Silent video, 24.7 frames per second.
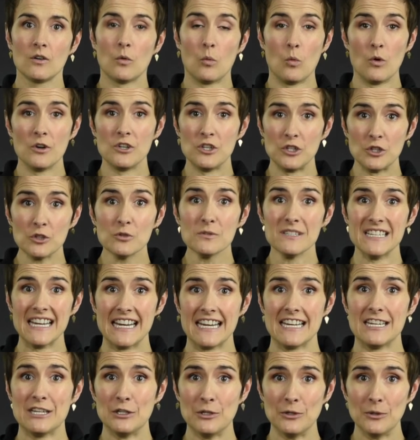Would you
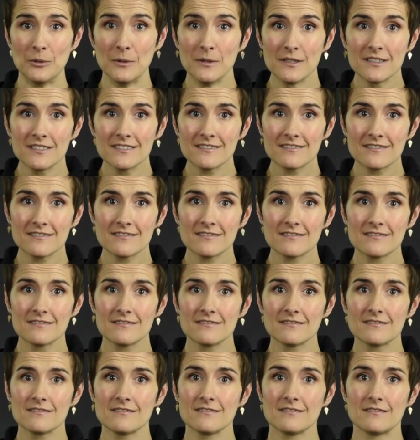date you?
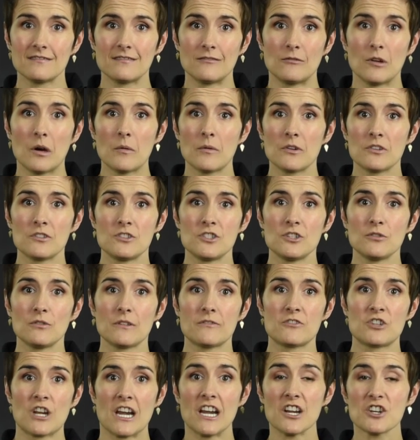What would you
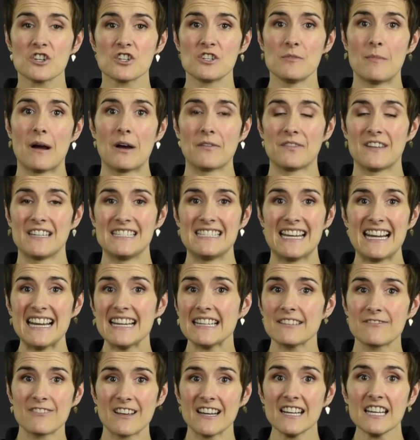have changed about the
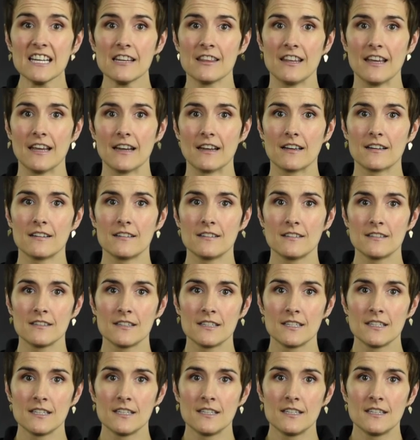date, if anything?
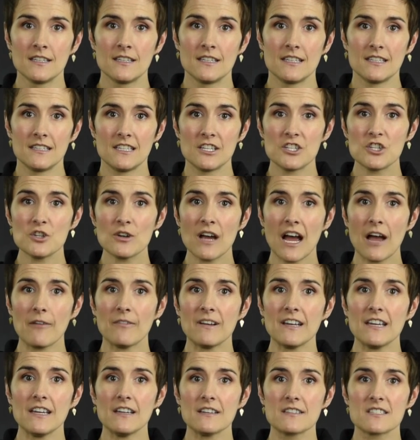And did you
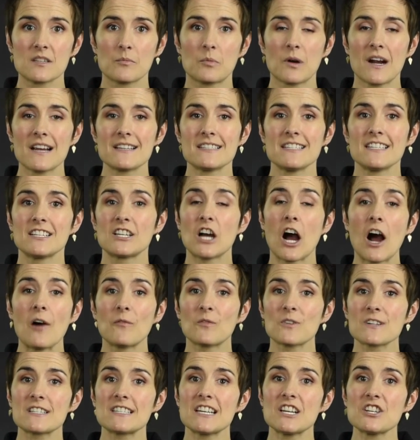have any surprising
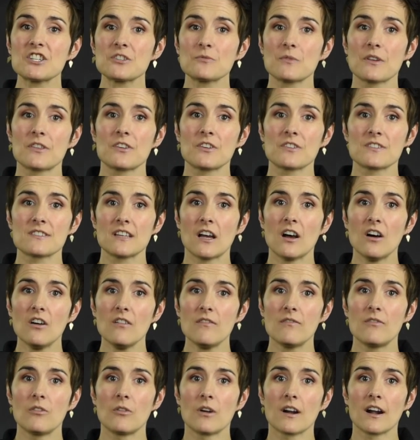conversation with
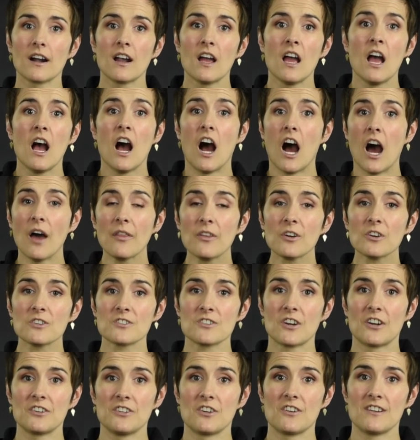yourself or
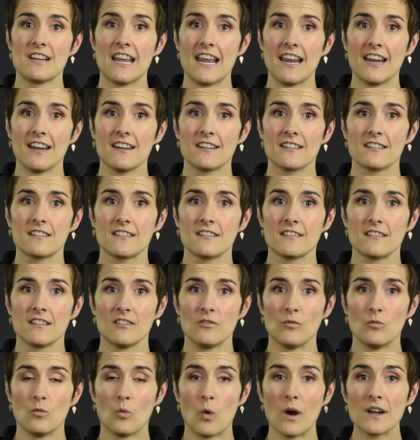others on your date?
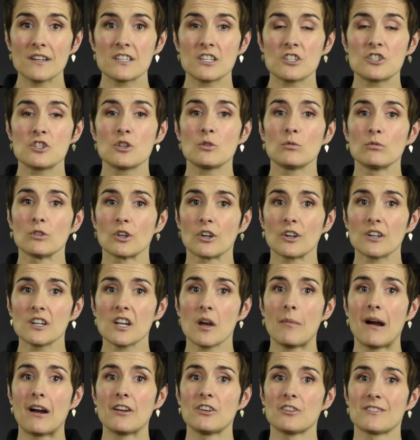And what did you learn
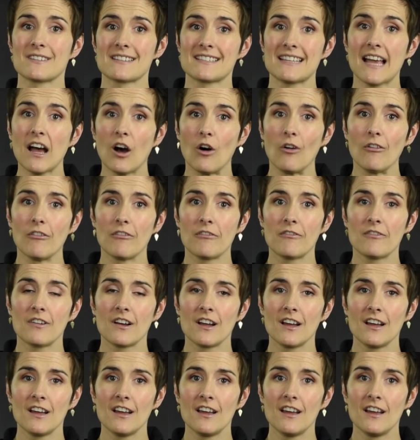about yourself?
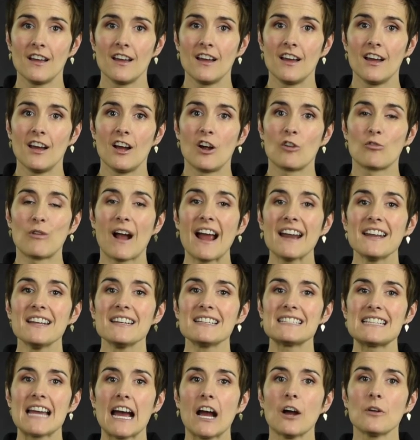Write
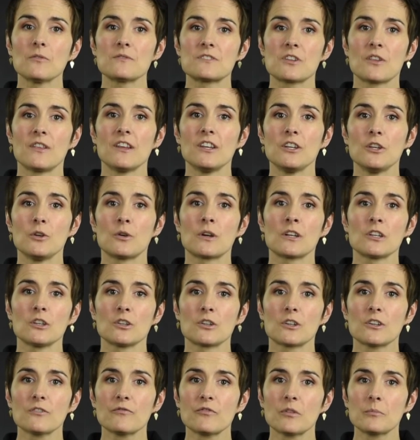it down so that you can
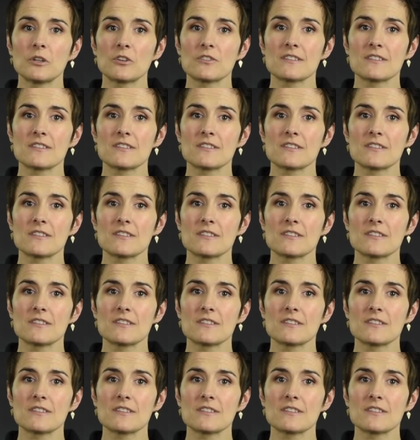learn from